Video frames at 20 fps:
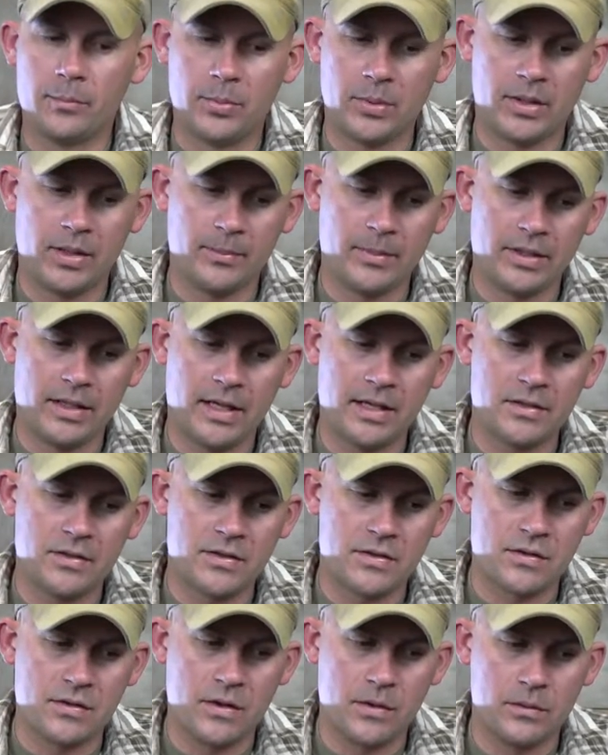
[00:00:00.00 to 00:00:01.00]
But I mean, I
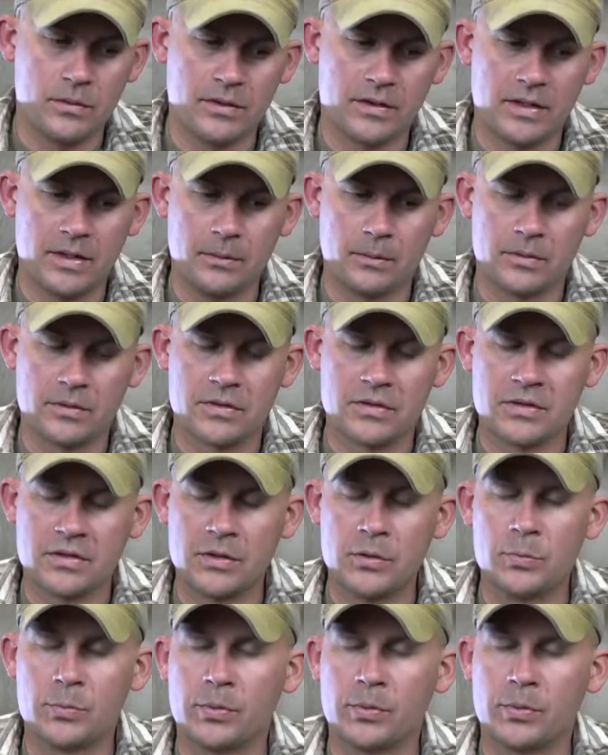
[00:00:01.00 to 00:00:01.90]
just know that they were so